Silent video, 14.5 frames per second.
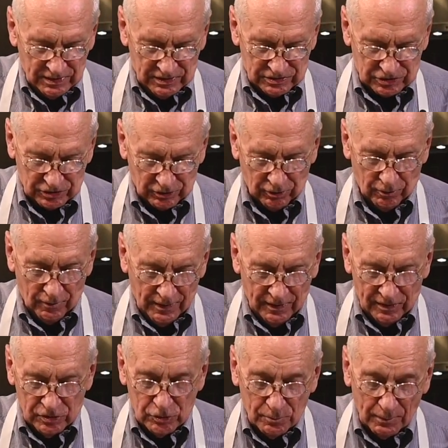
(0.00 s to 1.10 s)
so
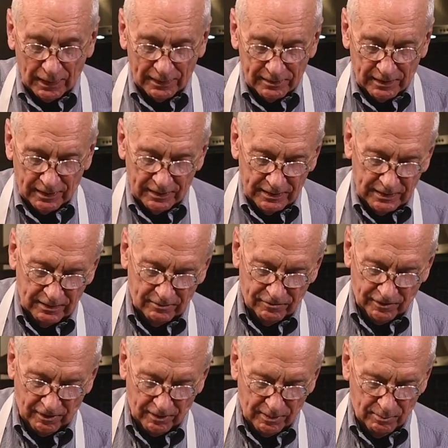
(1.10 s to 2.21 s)
you might not need
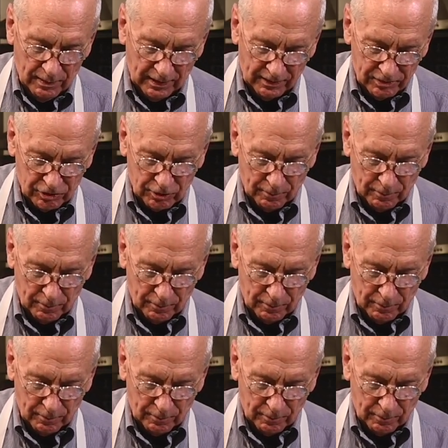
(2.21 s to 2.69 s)
very much.